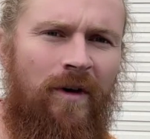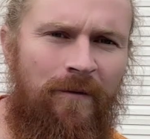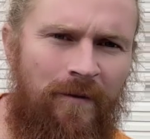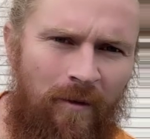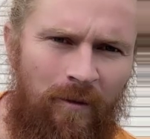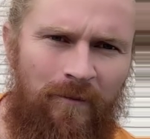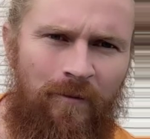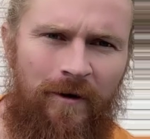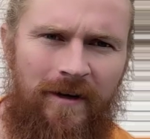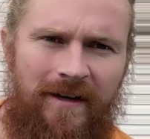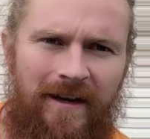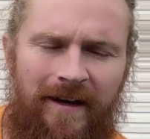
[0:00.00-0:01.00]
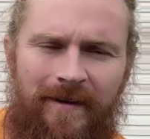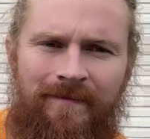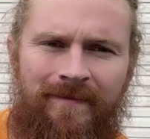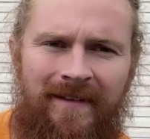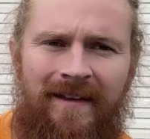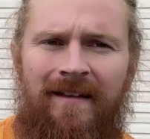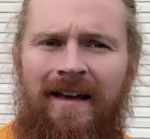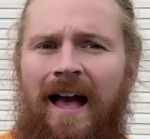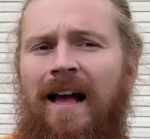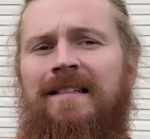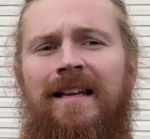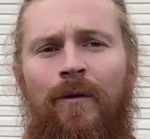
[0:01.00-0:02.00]
got a fun one for you today.
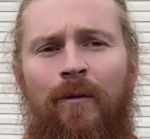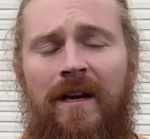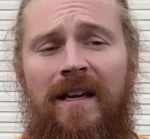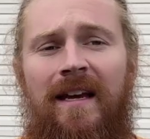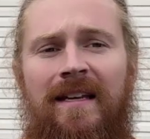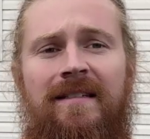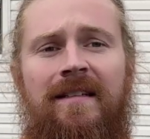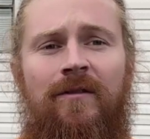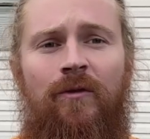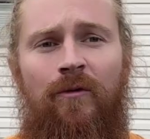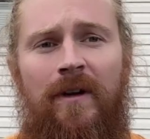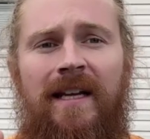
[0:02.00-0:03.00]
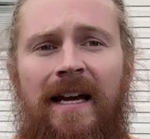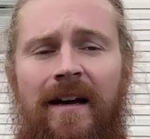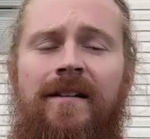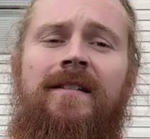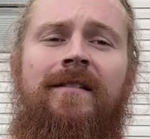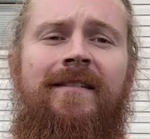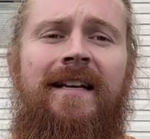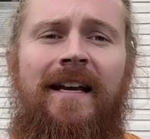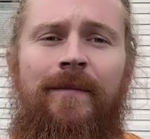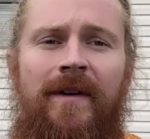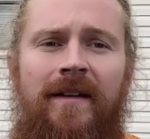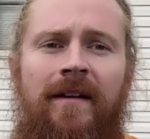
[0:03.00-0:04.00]
I say we as in the Greenhouse
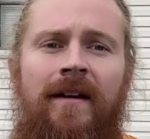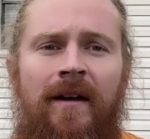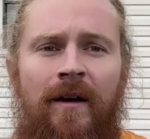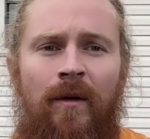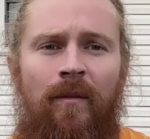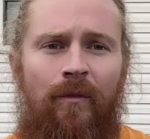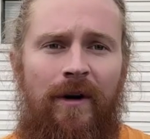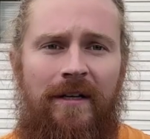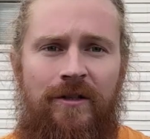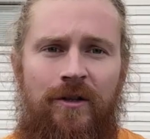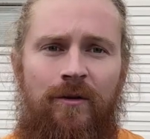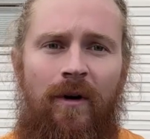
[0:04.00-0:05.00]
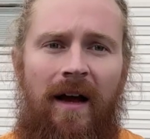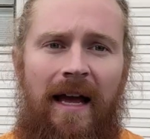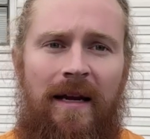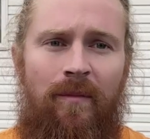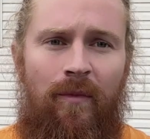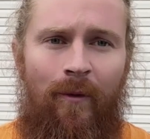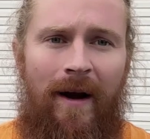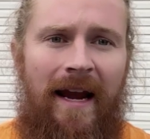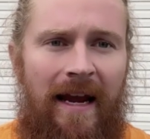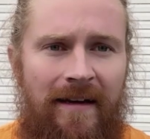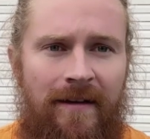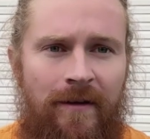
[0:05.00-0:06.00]
Entertainment brings you a
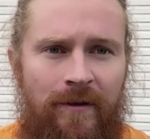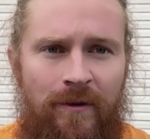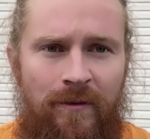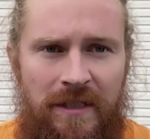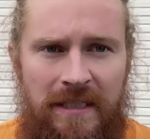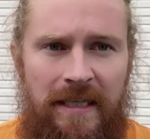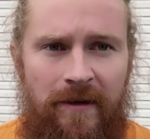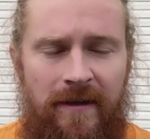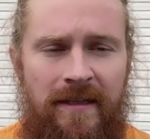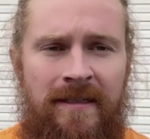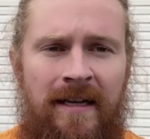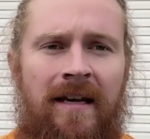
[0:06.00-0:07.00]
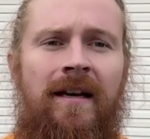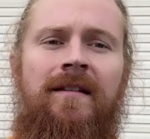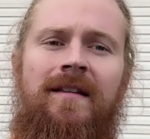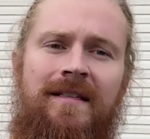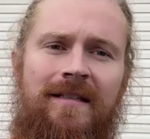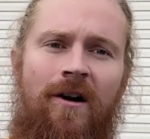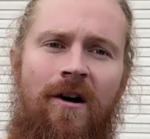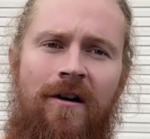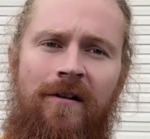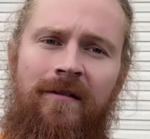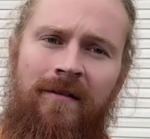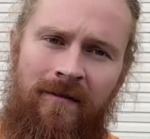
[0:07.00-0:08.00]
brand new series. This is called